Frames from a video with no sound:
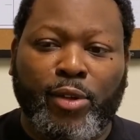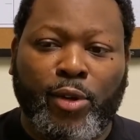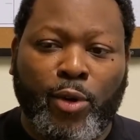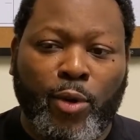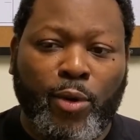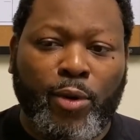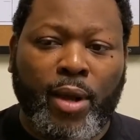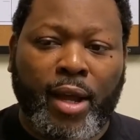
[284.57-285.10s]

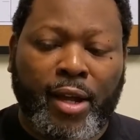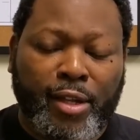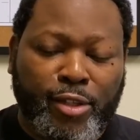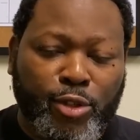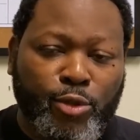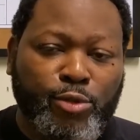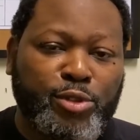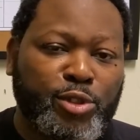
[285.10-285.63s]

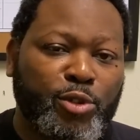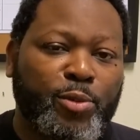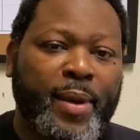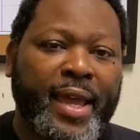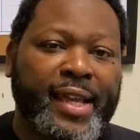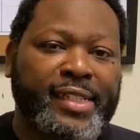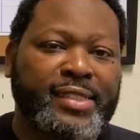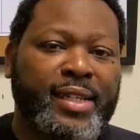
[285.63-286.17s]
YouTube
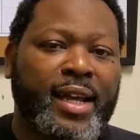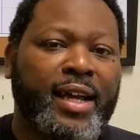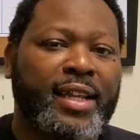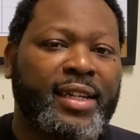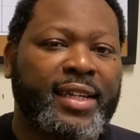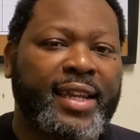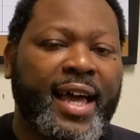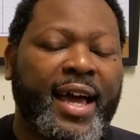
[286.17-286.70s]
has a
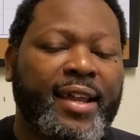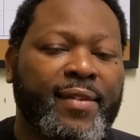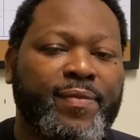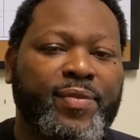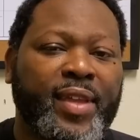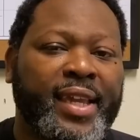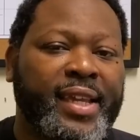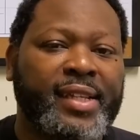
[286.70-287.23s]
lot
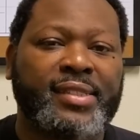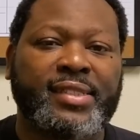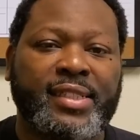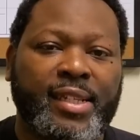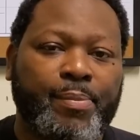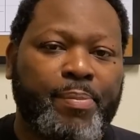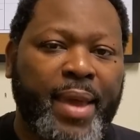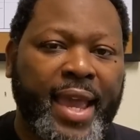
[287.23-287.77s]
of things
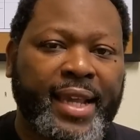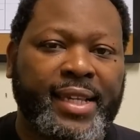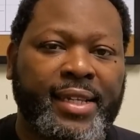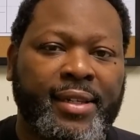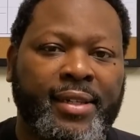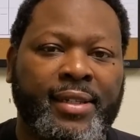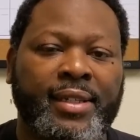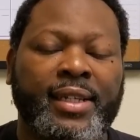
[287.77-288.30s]
in the back
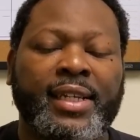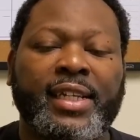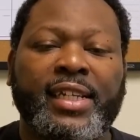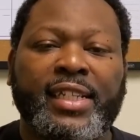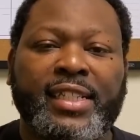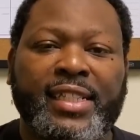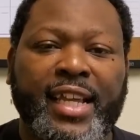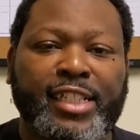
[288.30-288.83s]
end
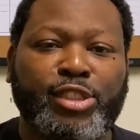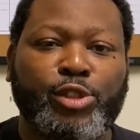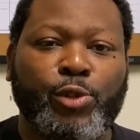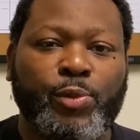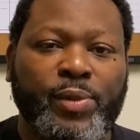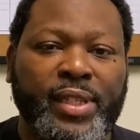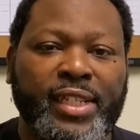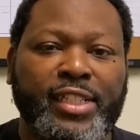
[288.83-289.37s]
that you
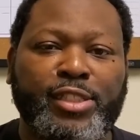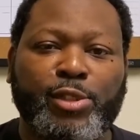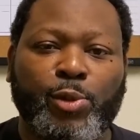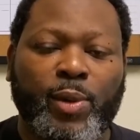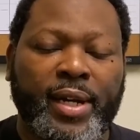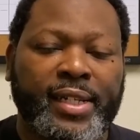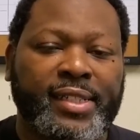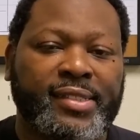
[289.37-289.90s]
need
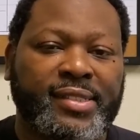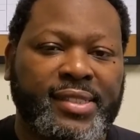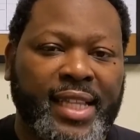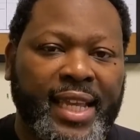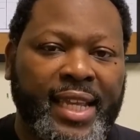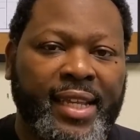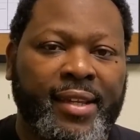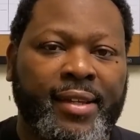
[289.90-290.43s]
to
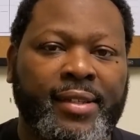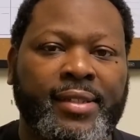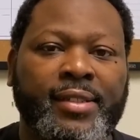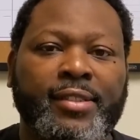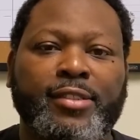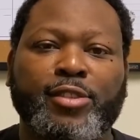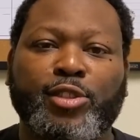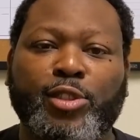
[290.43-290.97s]
understand
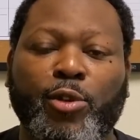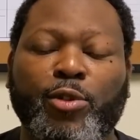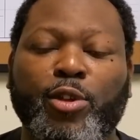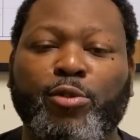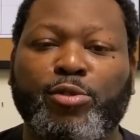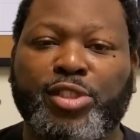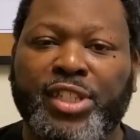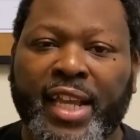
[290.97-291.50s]
so
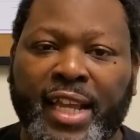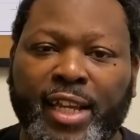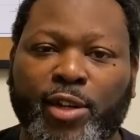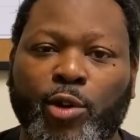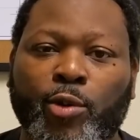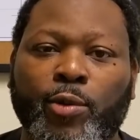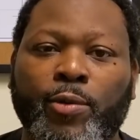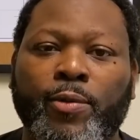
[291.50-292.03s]
your
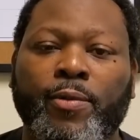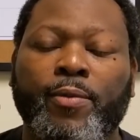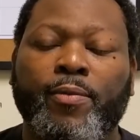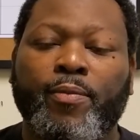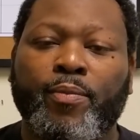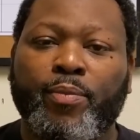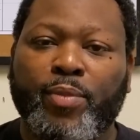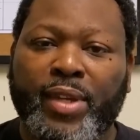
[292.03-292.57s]
channel
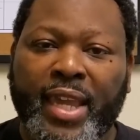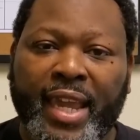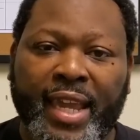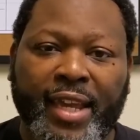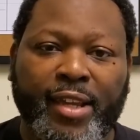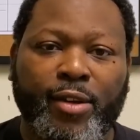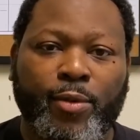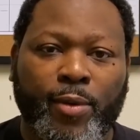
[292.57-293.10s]

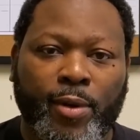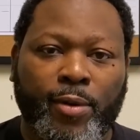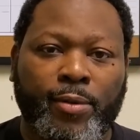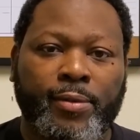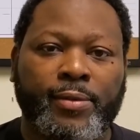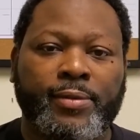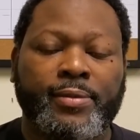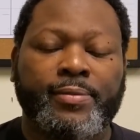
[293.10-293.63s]
can grow.
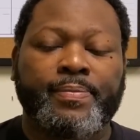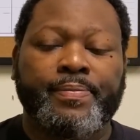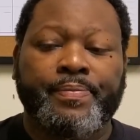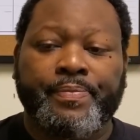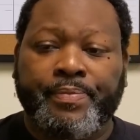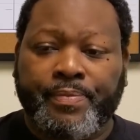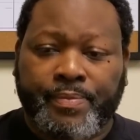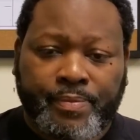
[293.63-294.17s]

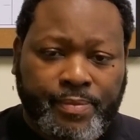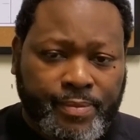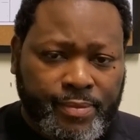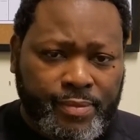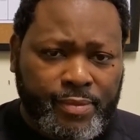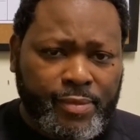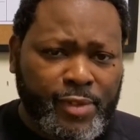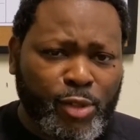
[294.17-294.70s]

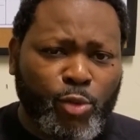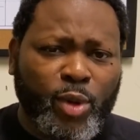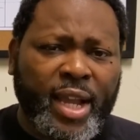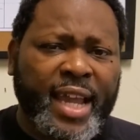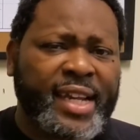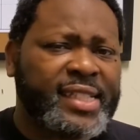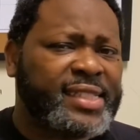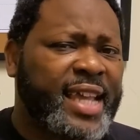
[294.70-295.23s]
What
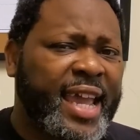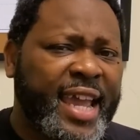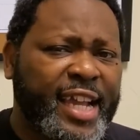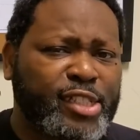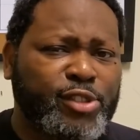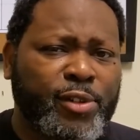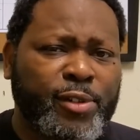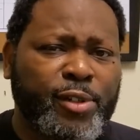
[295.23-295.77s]
kind of
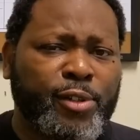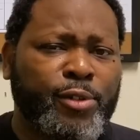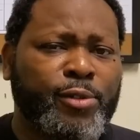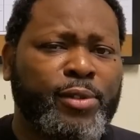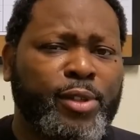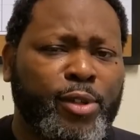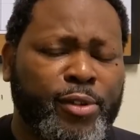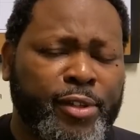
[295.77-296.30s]
tags you're
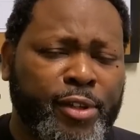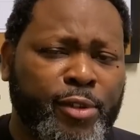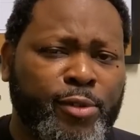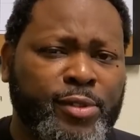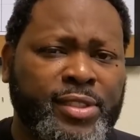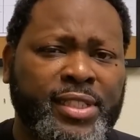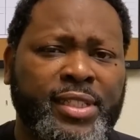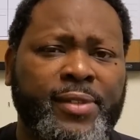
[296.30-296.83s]

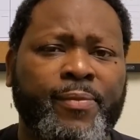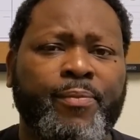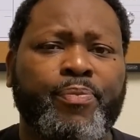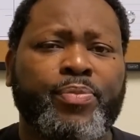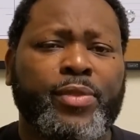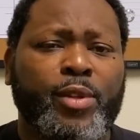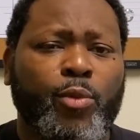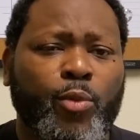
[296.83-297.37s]
using,
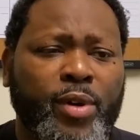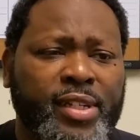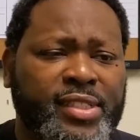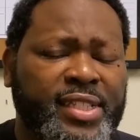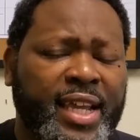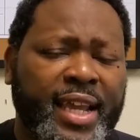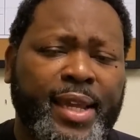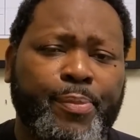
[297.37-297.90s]

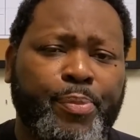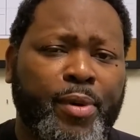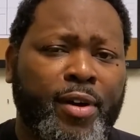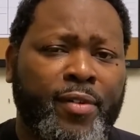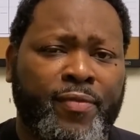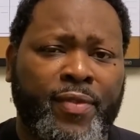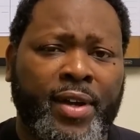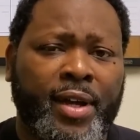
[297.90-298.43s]
what type
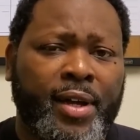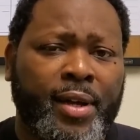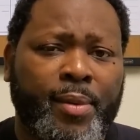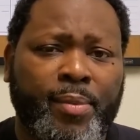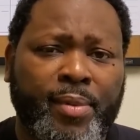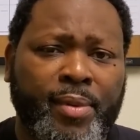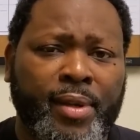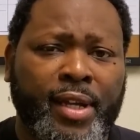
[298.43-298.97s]
of
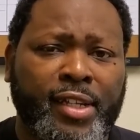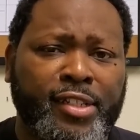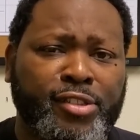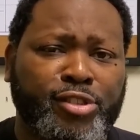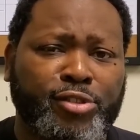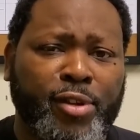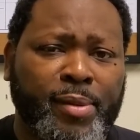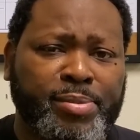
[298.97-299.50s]
a
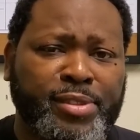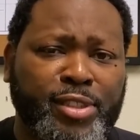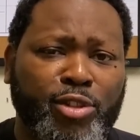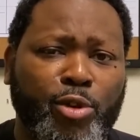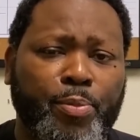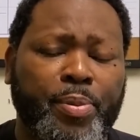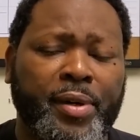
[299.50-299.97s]
description you're